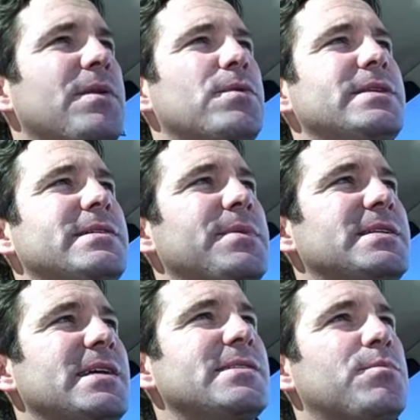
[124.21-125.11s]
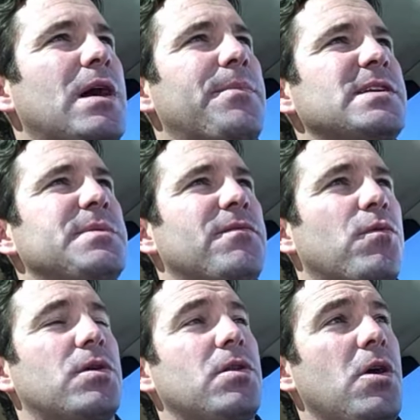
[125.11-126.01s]
When somebody says the property's been
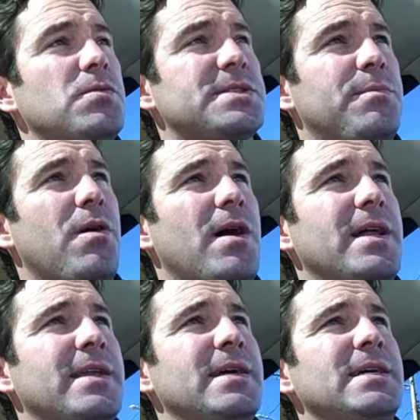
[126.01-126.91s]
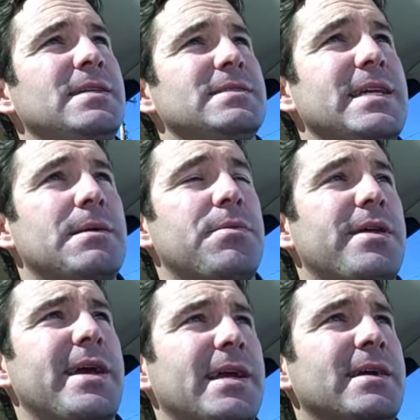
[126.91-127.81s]
foreclosed upon, same
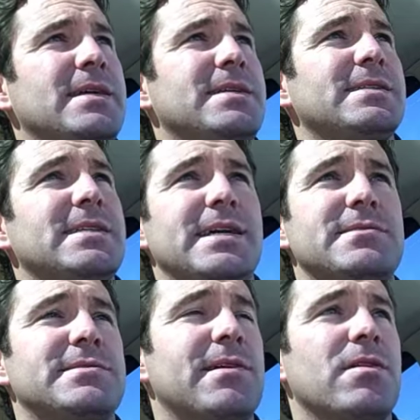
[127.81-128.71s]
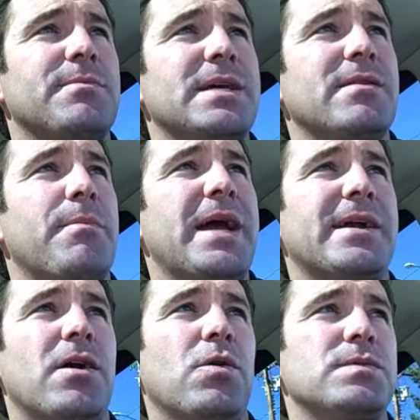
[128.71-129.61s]
thing. Doesn't necessarily mean the
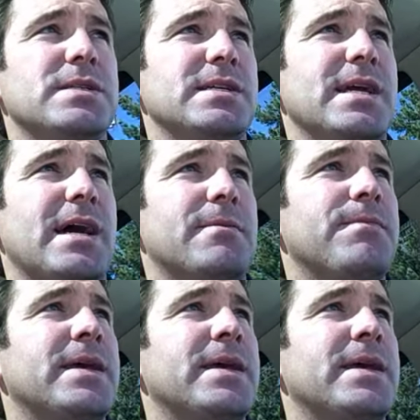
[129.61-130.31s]
bank owns it yet.